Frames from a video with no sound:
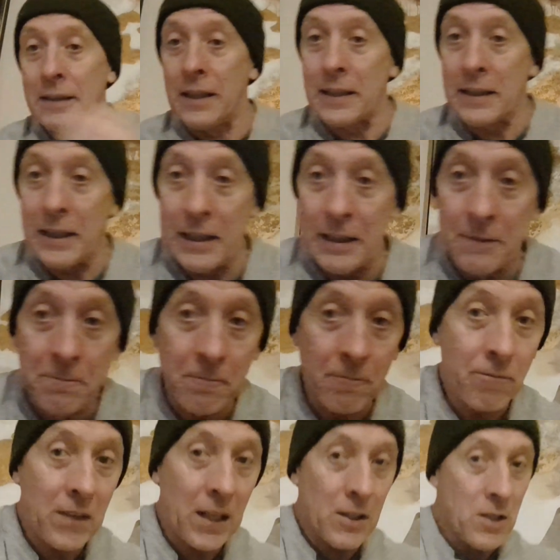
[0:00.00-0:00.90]
then again,
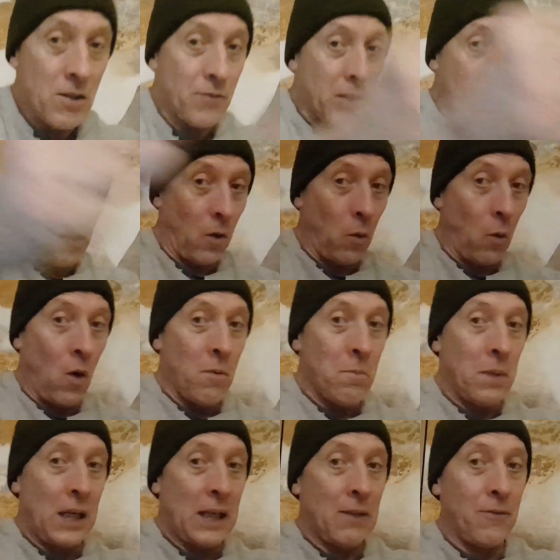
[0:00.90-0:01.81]
you've got the long
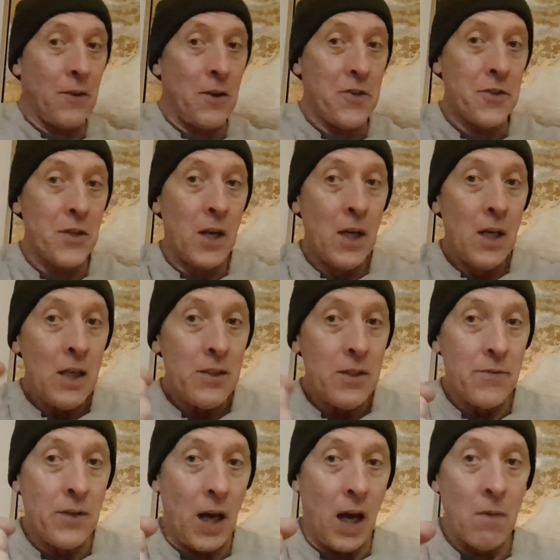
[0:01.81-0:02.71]
back fist,
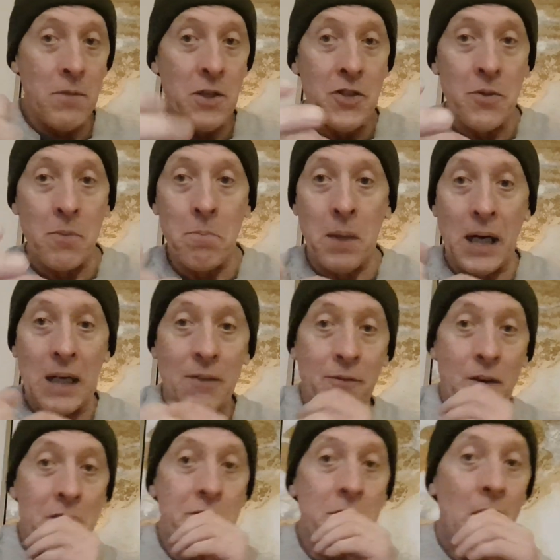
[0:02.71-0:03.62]
you've got a medium back
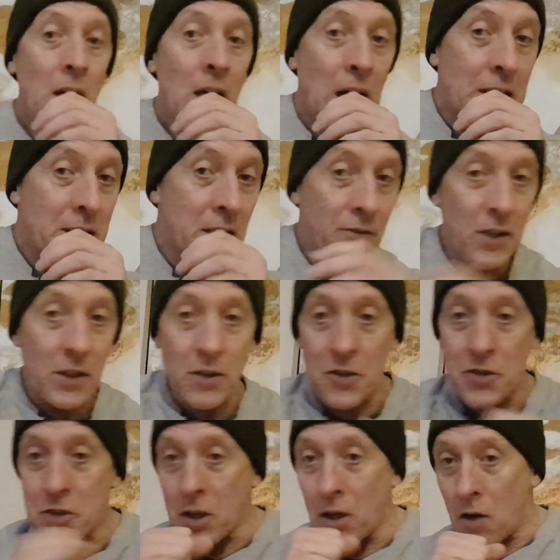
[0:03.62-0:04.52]
fist, and you've
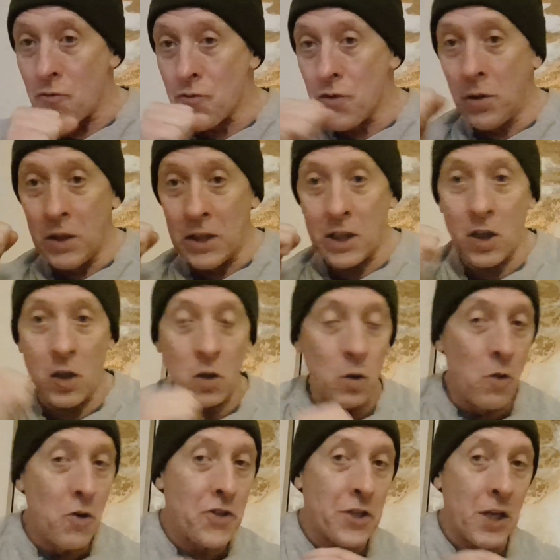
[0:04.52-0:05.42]
got a really
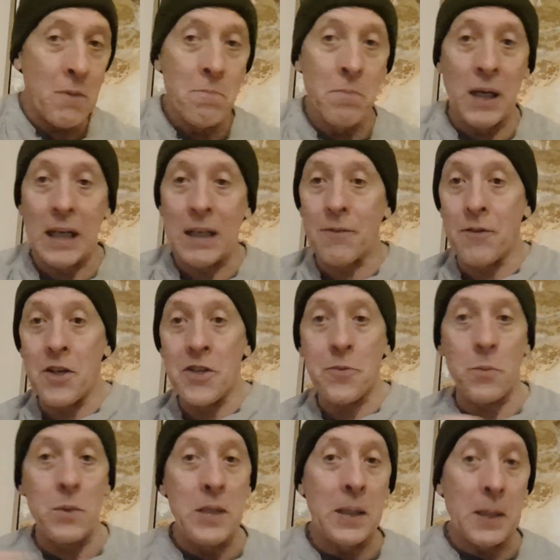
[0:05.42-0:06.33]
close in back
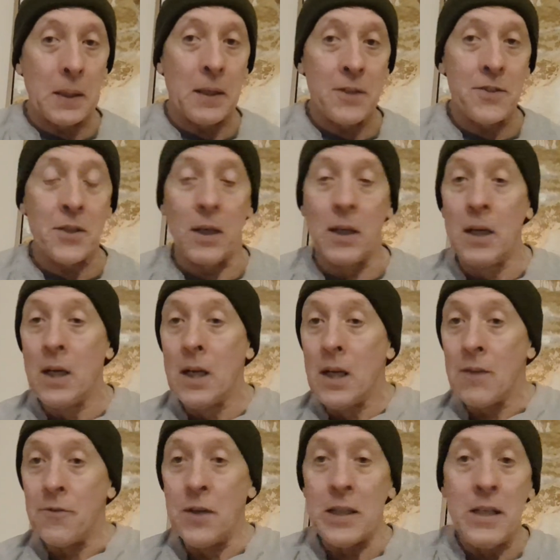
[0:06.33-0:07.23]
fist where you can hit it.
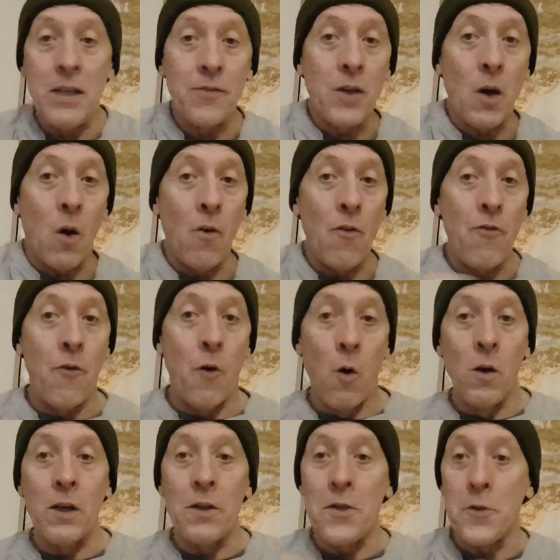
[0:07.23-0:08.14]
Then you've got
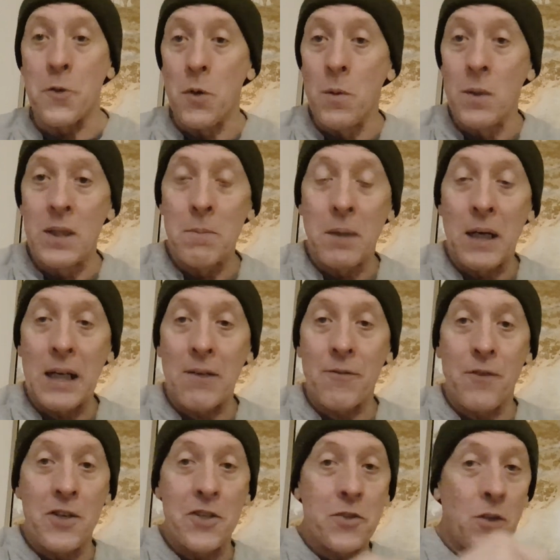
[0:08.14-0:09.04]
following through with the back
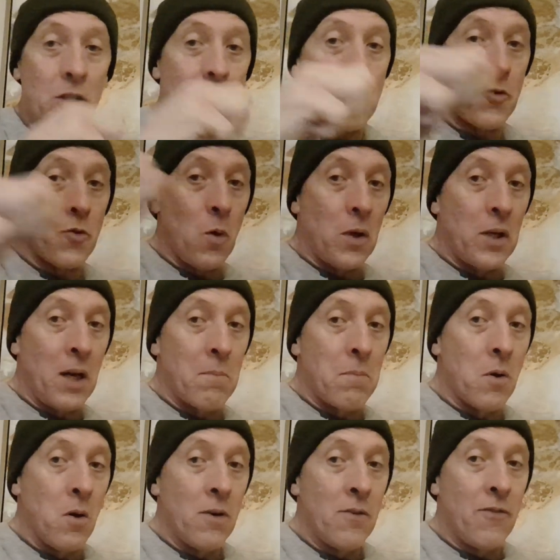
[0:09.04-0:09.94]
fist, like drawing a
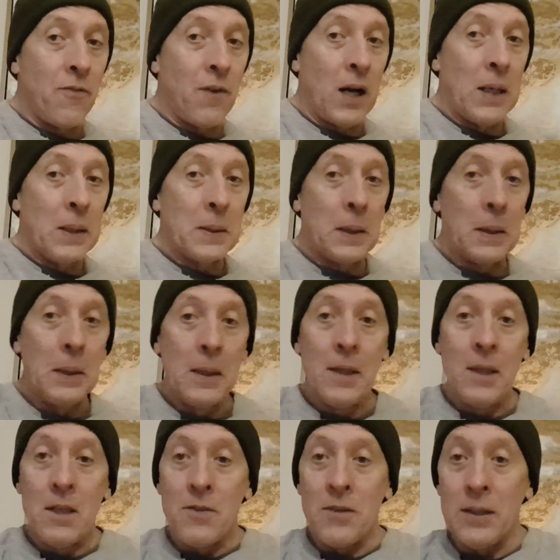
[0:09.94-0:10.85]
bow and firing it.
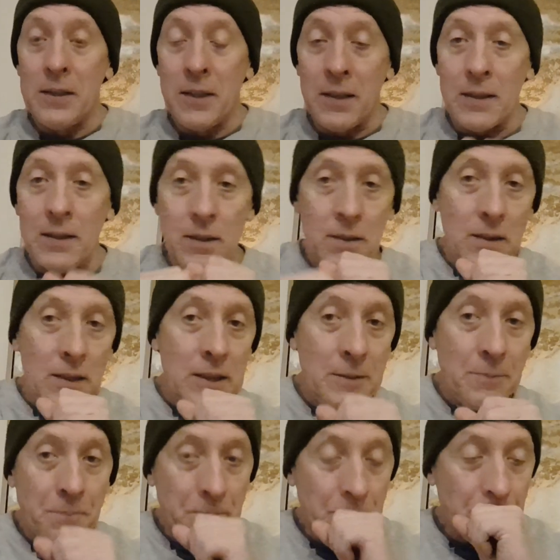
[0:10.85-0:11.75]
And then,
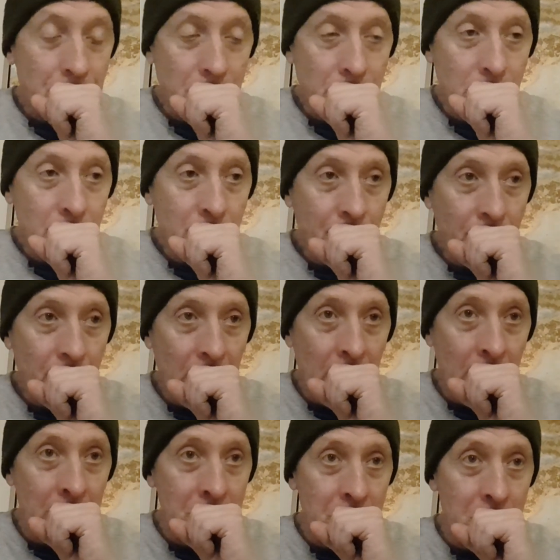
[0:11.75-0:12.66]

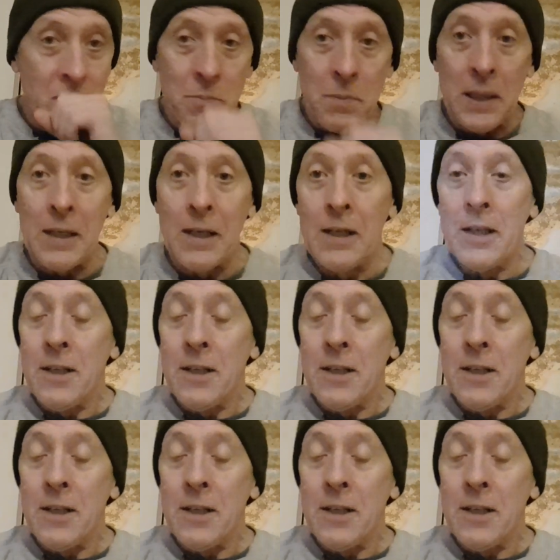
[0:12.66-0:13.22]
excuse me,